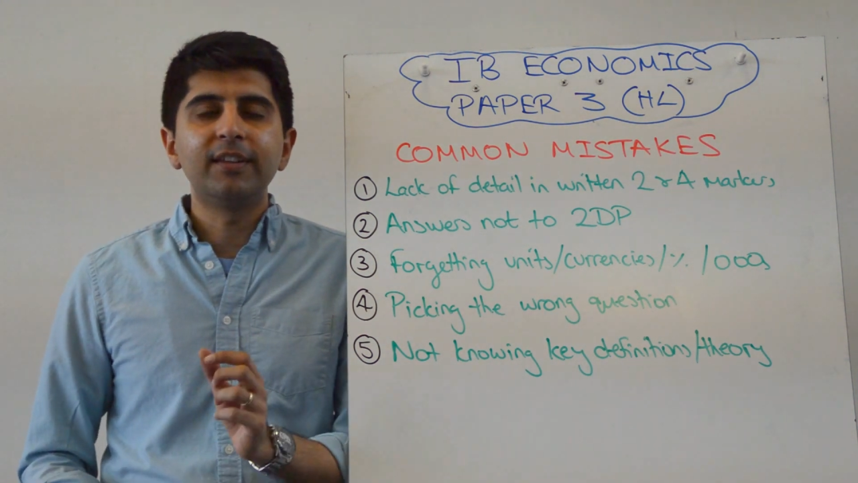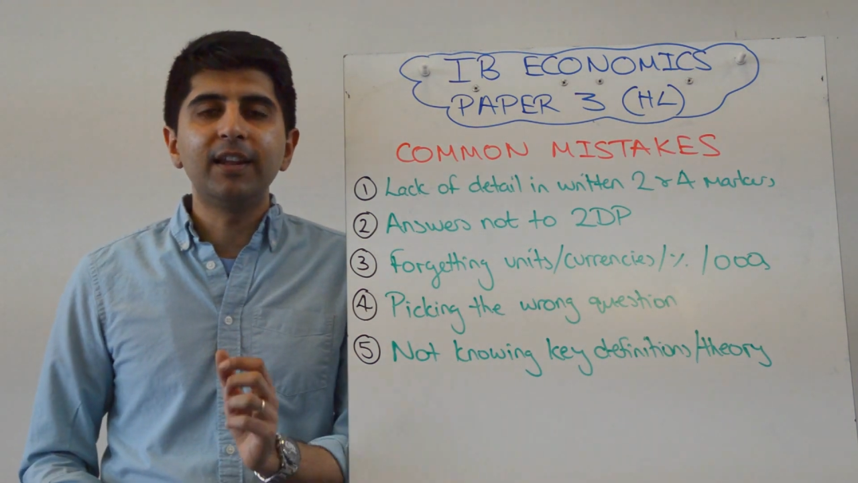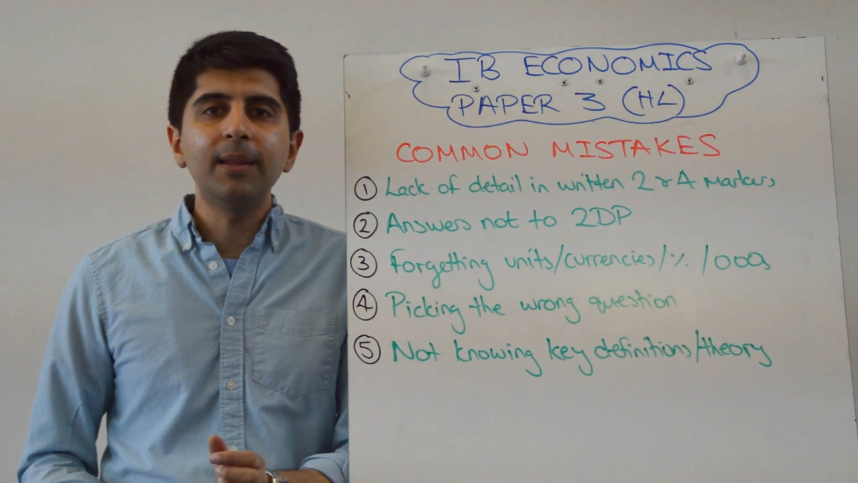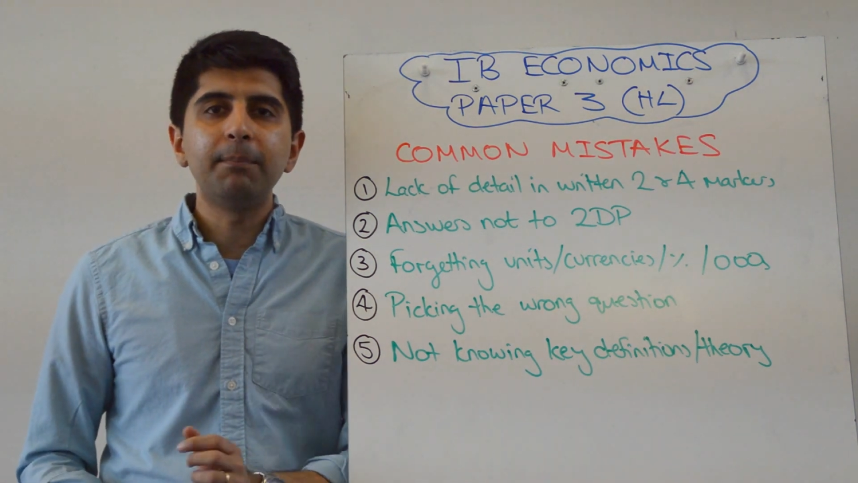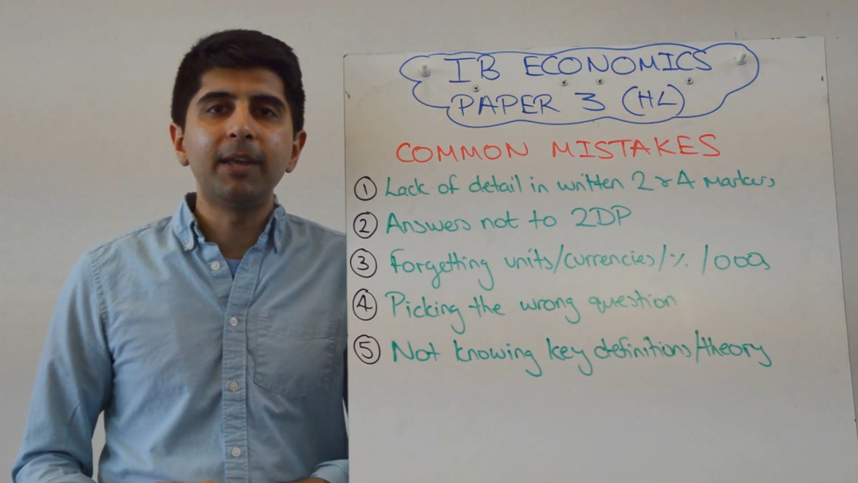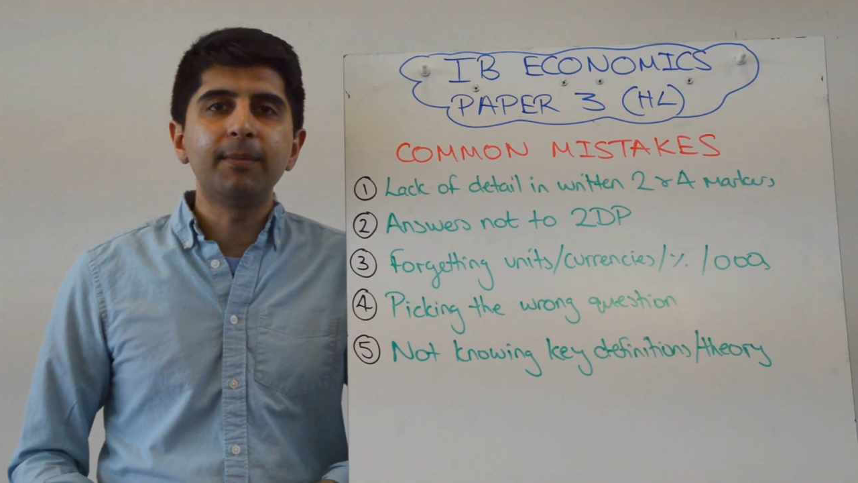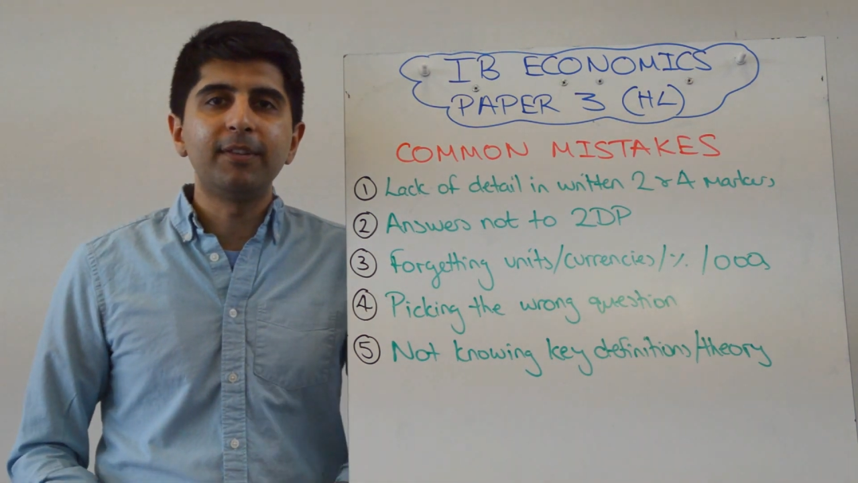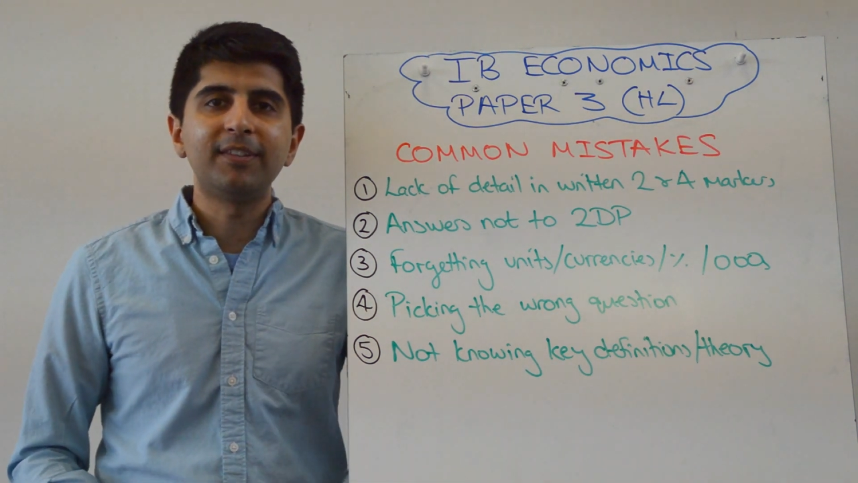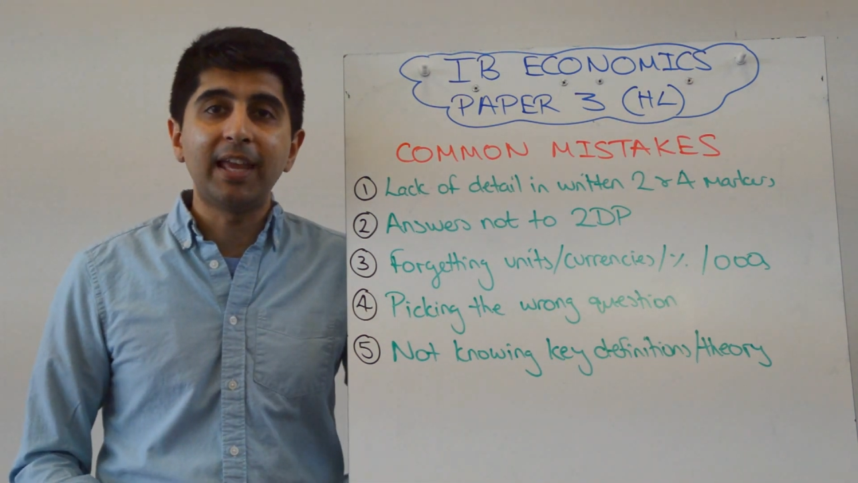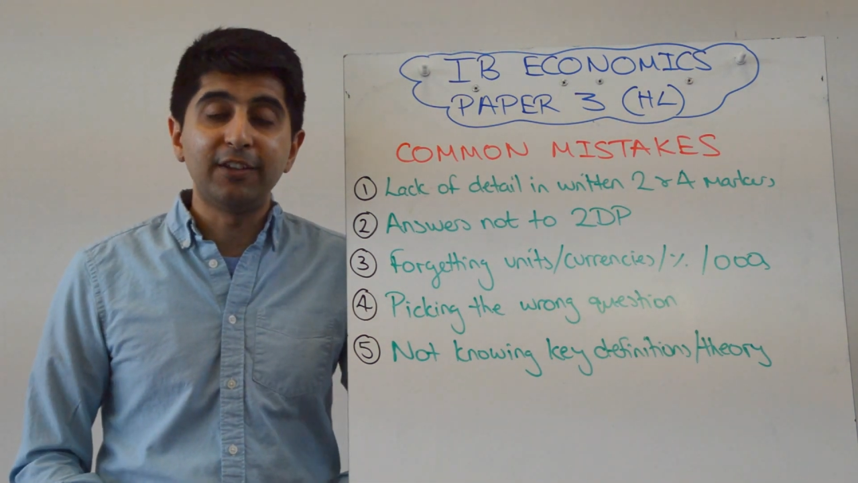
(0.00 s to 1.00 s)
another big
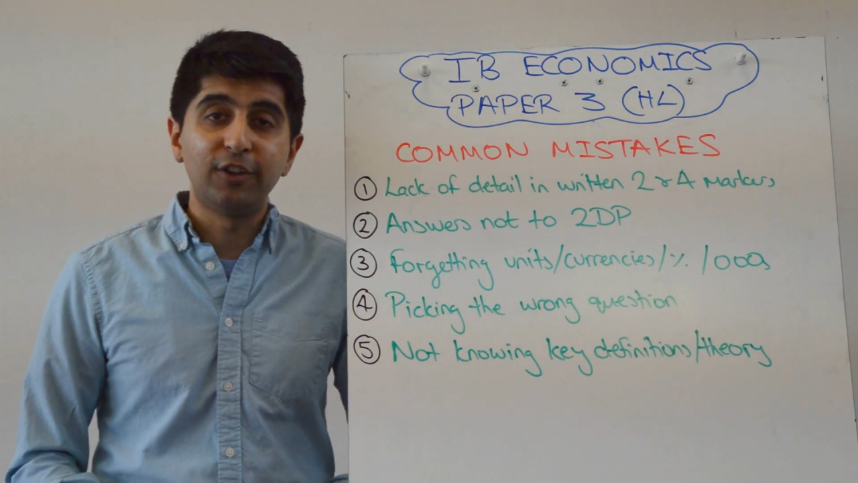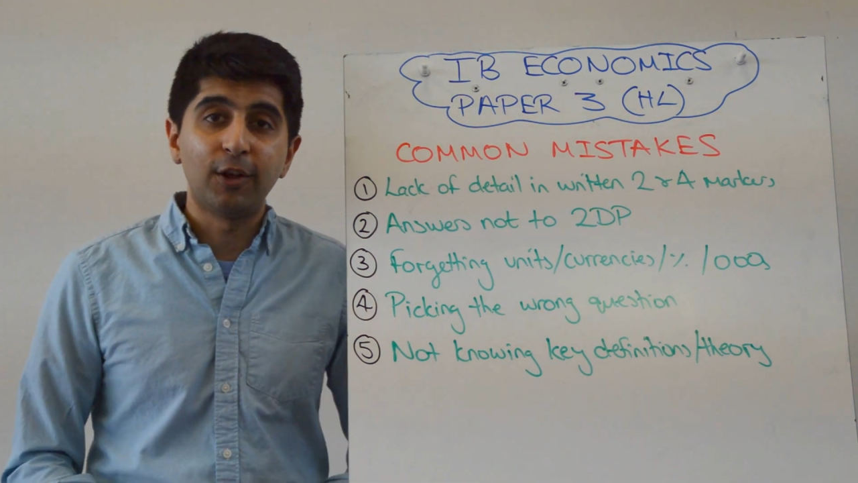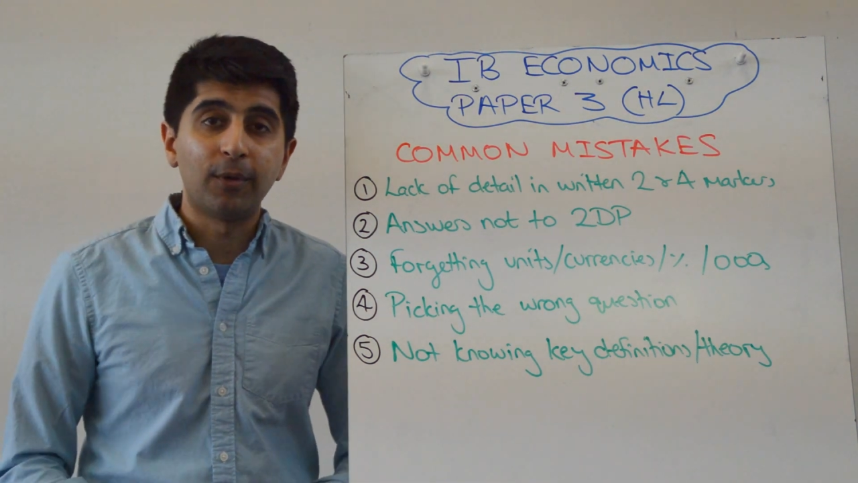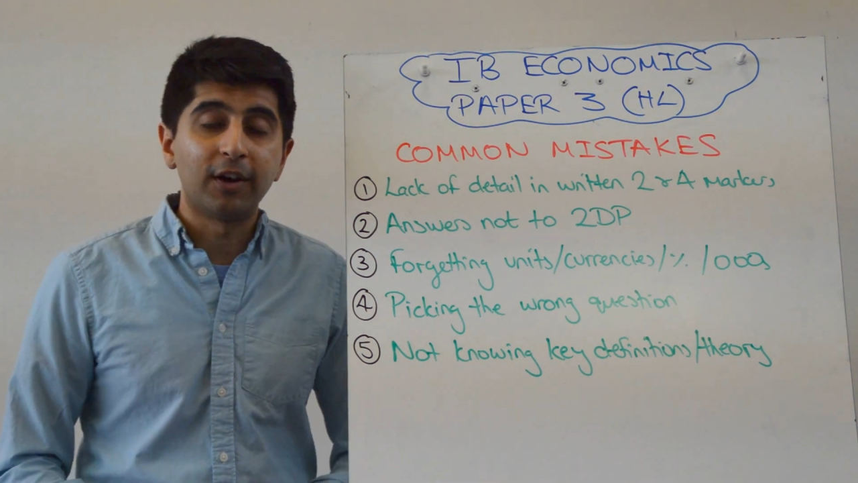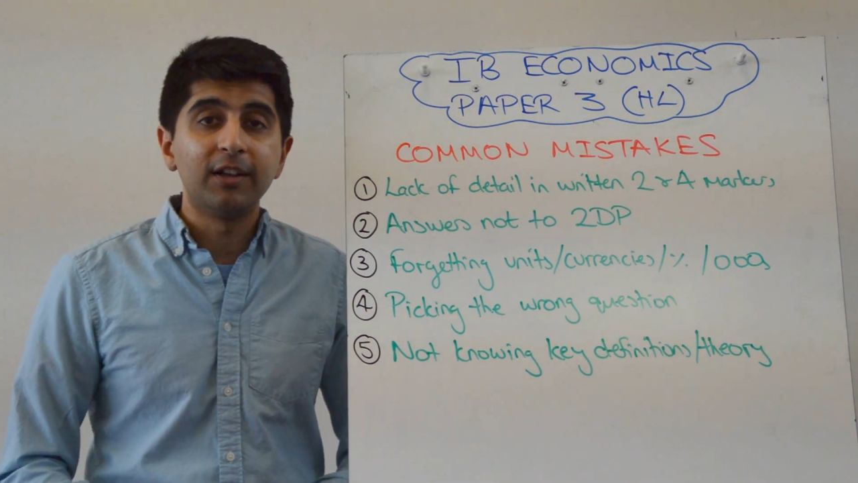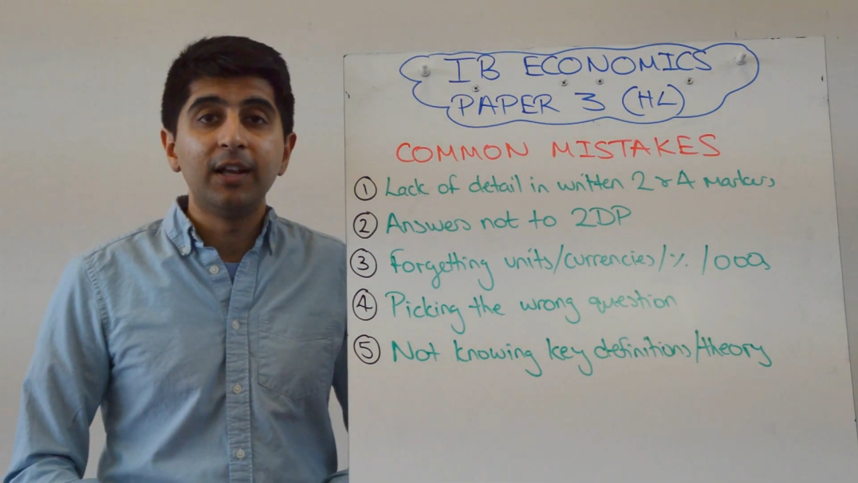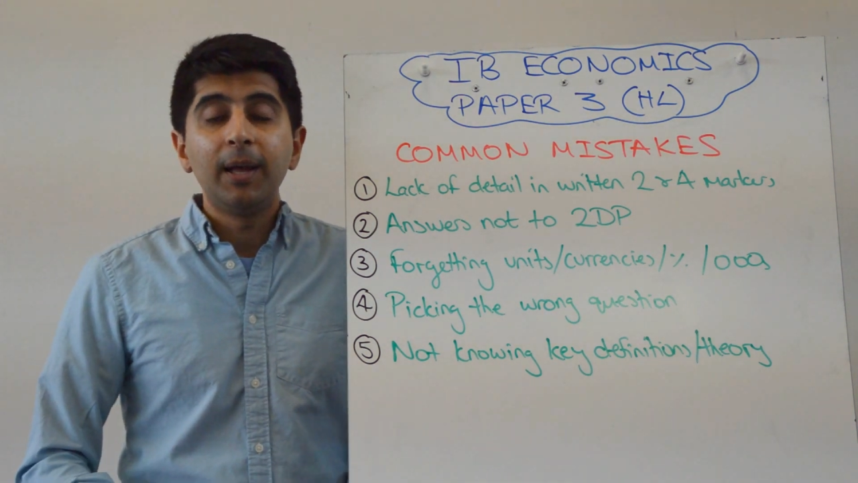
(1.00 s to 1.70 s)
mistake, do you know what?